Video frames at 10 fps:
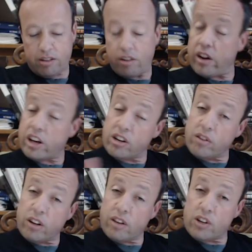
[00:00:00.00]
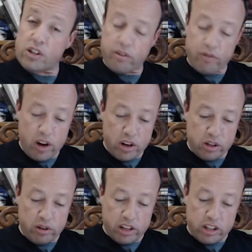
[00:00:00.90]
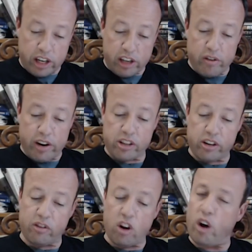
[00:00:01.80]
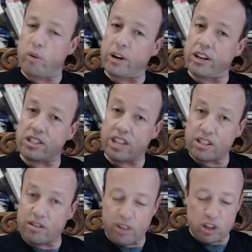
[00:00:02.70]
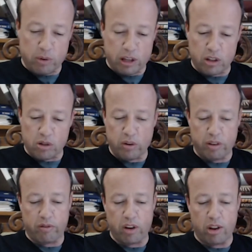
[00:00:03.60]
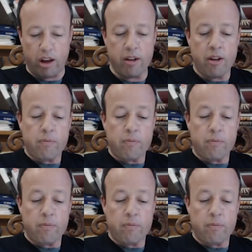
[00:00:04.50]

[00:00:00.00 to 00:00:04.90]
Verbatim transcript: The writer of the Hebrews refers to this declaration of God when he says in verse 22 and further,